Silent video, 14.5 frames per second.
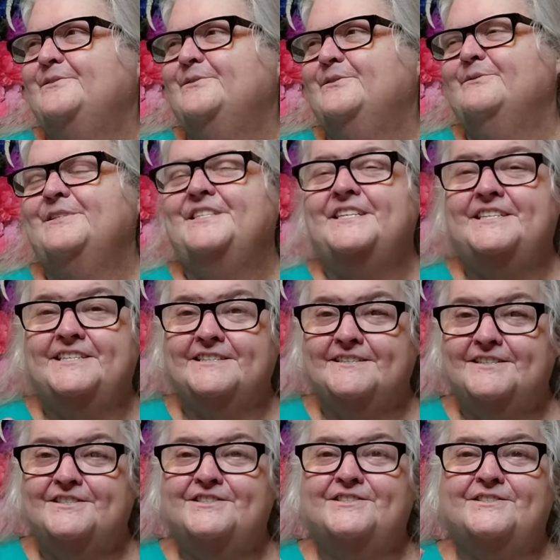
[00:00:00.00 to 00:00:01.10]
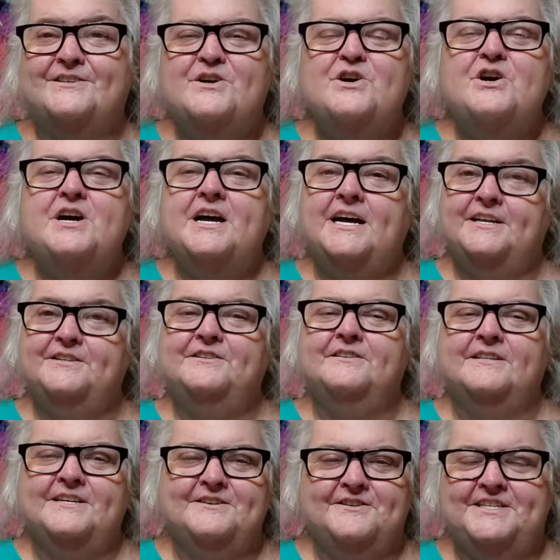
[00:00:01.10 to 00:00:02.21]
we're ridiculous and
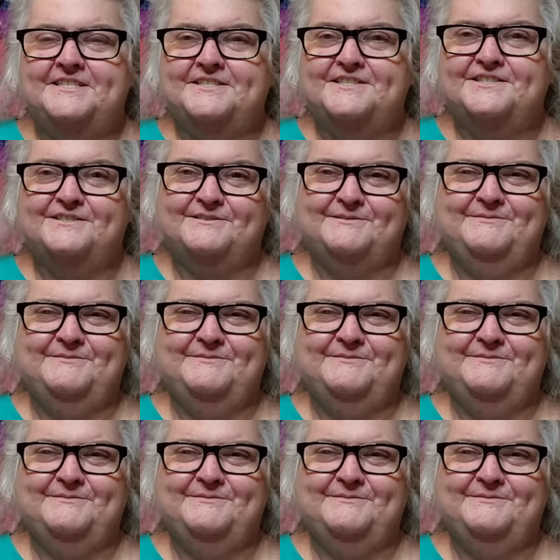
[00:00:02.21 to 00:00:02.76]
delirious.